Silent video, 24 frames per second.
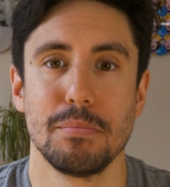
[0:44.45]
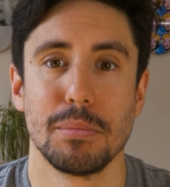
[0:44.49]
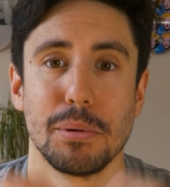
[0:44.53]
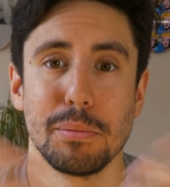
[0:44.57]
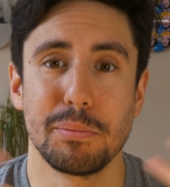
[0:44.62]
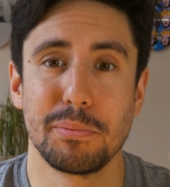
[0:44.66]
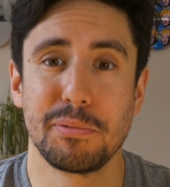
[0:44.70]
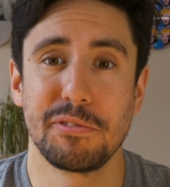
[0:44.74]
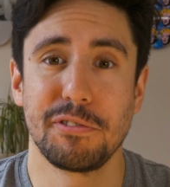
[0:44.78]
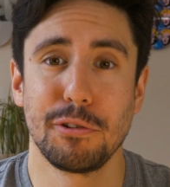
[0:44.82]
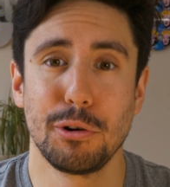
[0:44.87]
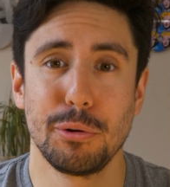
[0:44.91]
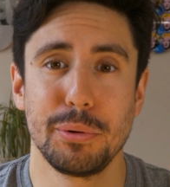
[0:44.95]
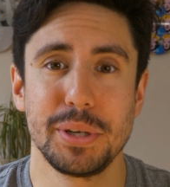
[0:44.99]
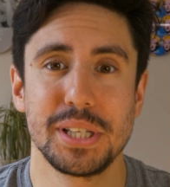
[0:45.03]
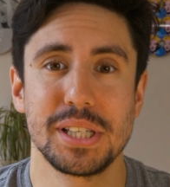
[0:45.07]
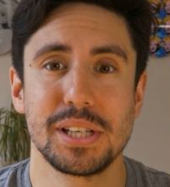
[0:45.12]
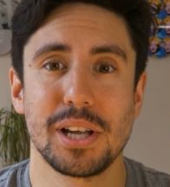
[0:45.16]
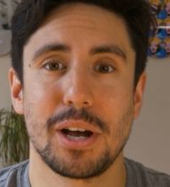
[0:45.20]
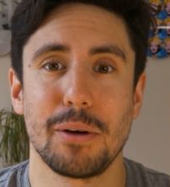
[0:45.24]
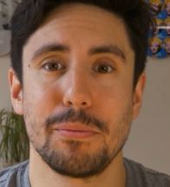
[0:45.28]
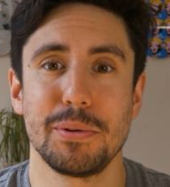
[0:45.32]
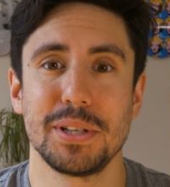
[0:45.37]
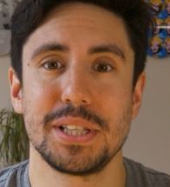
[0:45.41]
But before we
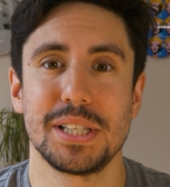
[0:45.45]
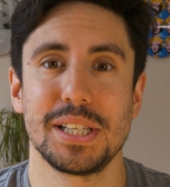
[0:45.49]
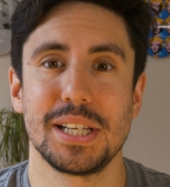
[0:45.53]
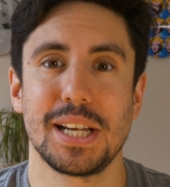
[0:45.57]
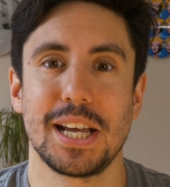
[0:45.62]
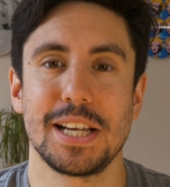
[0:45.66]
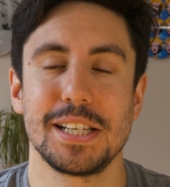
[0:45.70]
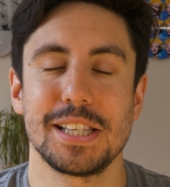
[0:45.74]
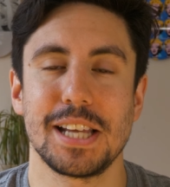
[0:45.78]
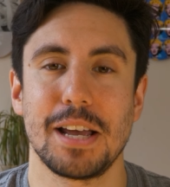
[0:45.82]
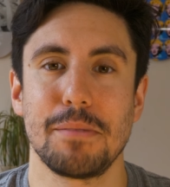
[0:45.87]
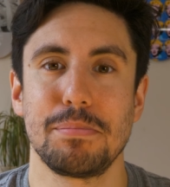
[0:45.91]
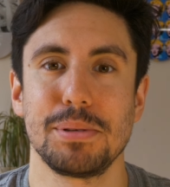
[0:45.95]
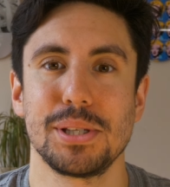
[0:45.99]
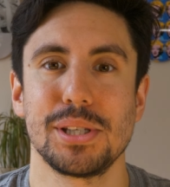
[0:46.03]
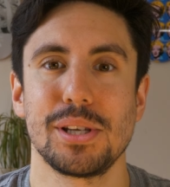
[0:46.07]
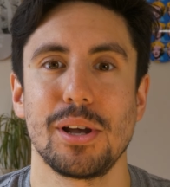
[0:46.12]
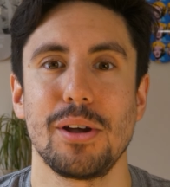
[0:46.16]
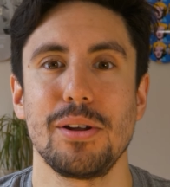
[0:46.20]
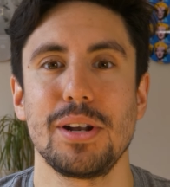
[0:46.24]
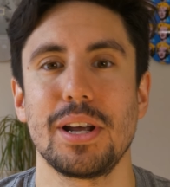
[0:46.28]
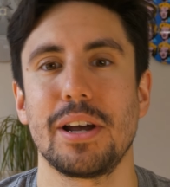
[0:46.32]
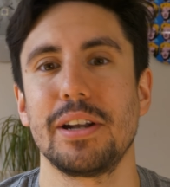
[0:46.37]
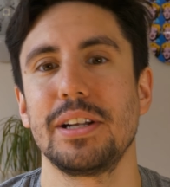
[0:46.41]
start with today's
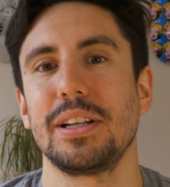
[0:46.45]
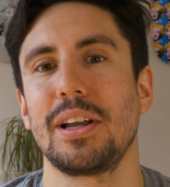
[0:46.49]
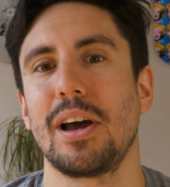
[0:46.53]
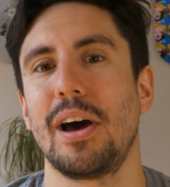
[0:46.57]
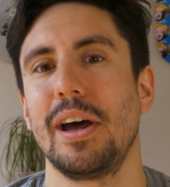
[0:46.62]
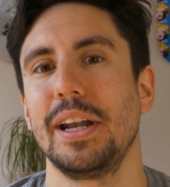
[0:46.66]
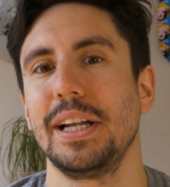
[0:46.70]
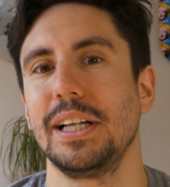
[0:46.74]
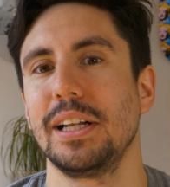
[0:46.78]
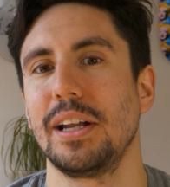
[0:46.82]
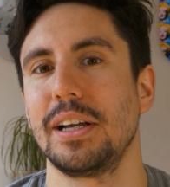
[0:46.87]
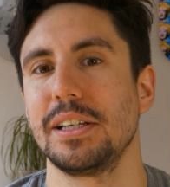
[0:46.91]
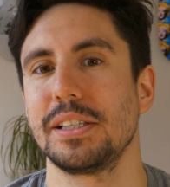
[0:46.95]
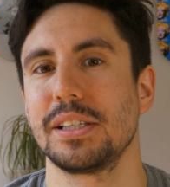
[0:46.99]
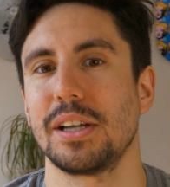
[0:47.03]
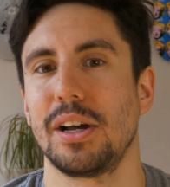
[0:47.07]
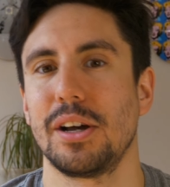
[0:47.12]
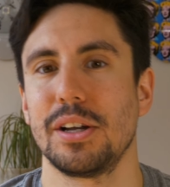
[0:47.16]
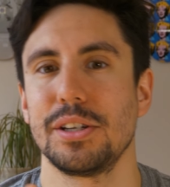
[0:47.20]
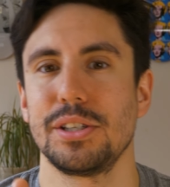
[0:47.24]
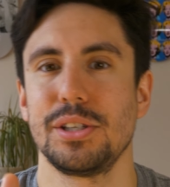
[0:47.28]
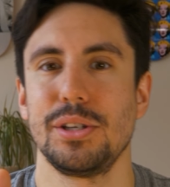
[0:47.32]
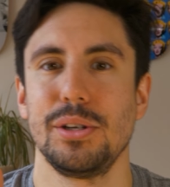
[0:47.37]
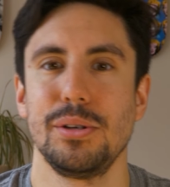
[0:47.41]
episode, I'd kindly like to
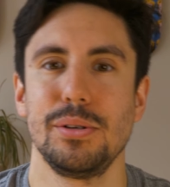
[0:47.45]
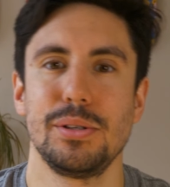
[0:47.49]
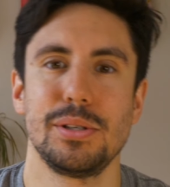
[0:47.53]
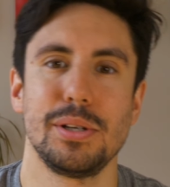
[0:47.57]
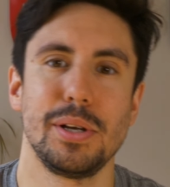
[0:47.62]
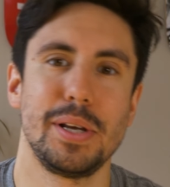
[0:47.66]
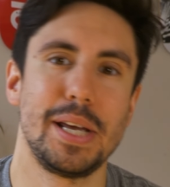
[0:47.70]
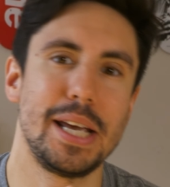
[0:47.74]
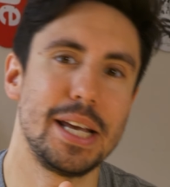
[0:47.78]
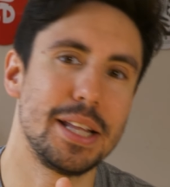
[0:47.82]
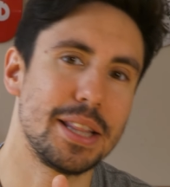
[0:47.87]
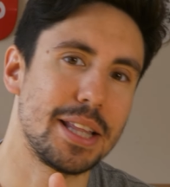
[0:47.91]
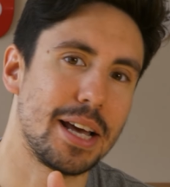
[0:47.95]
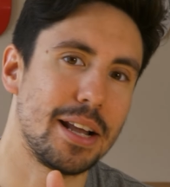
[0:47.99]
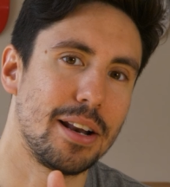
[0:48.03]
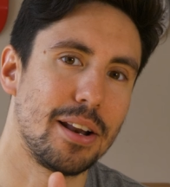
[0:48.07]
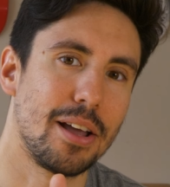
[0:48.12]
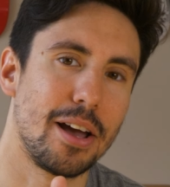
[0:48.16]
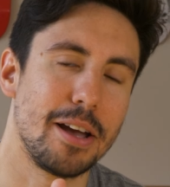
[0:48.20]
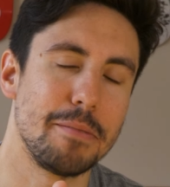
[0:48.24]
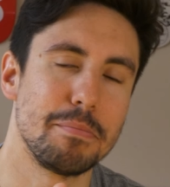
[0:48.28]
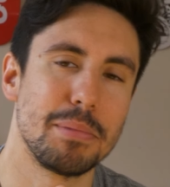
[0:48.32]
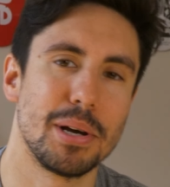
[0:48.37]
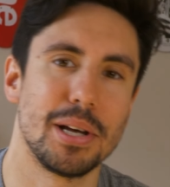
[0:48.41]
ask you to hit that
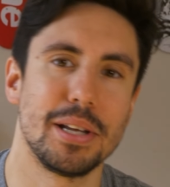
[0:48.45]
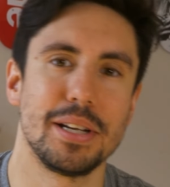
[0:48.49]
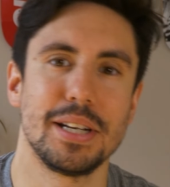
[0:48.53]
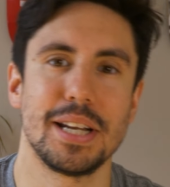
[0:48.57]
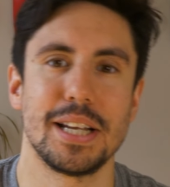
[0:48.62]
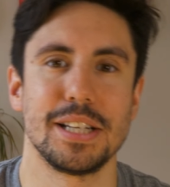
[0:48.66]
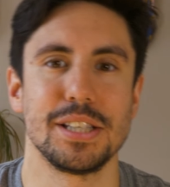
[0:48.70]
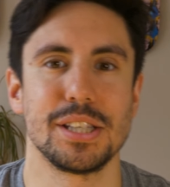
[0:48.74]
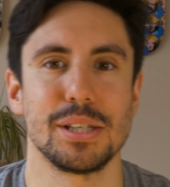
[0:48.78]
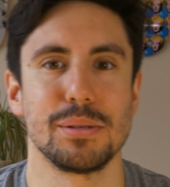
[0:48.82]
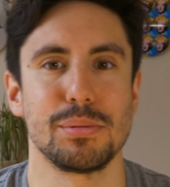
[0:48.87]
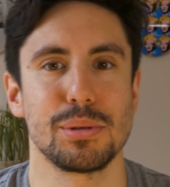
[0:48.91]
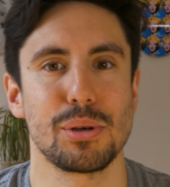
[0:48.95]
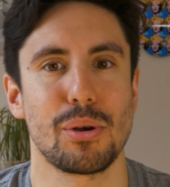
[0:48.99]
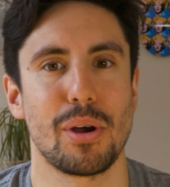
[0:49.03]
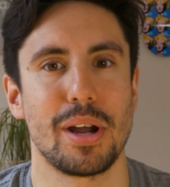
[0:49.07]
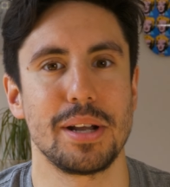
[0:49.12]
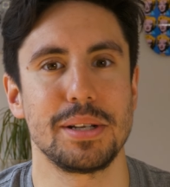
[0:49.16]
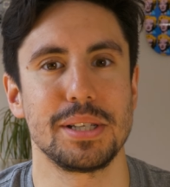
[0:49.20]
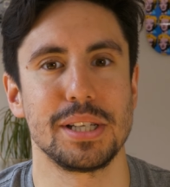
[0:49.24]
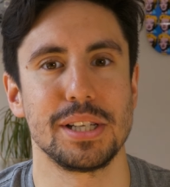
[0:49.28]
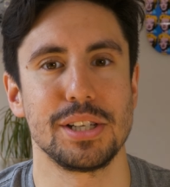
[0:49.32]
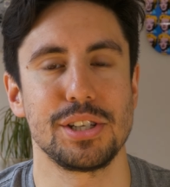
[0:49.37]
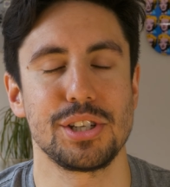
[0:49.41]
like button and
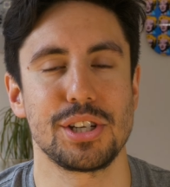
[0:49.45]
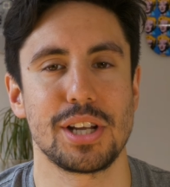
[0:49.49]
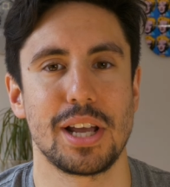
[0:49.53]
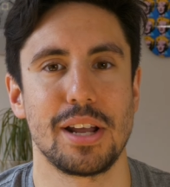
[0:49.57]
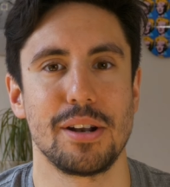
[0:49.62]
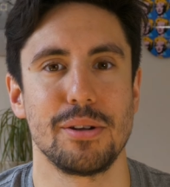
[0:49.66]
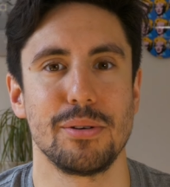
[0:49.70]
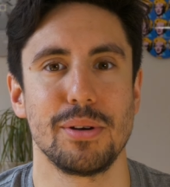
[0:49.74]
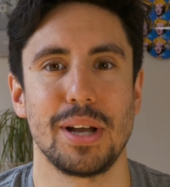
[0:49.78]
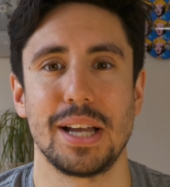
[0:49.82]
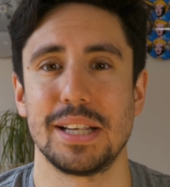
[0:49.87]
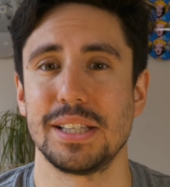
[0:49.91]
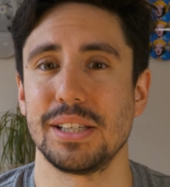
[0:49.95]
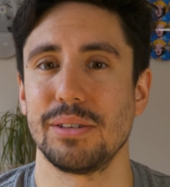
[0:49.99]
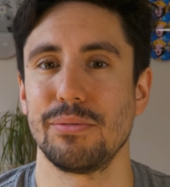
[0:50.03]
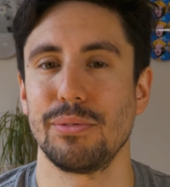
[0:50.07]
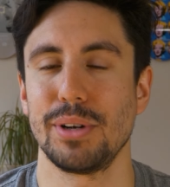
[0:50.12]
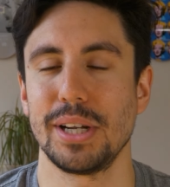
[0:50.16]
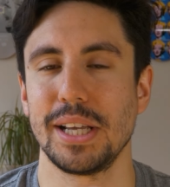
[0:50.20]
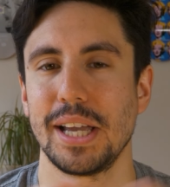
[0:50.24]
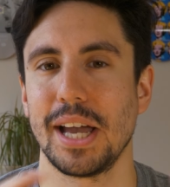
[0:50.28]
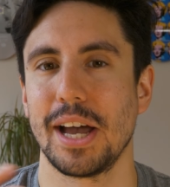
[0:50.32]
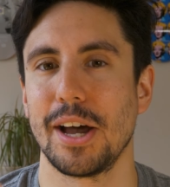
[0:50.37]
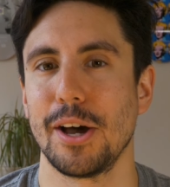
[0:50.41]
subscribe to this channel, as it
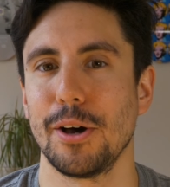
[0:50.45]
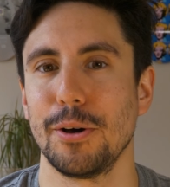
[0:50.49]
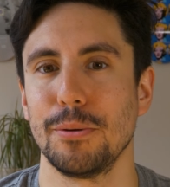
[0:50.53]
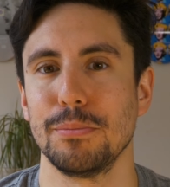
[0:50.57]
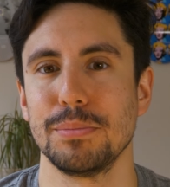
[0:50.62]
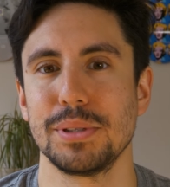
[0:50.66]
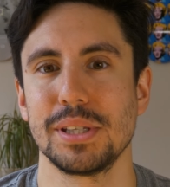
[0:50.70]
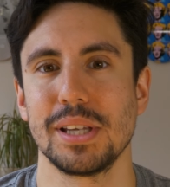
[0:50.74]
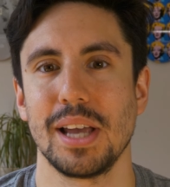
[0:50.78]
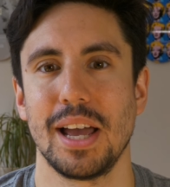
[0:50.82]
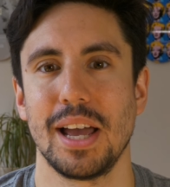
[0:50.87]
really helps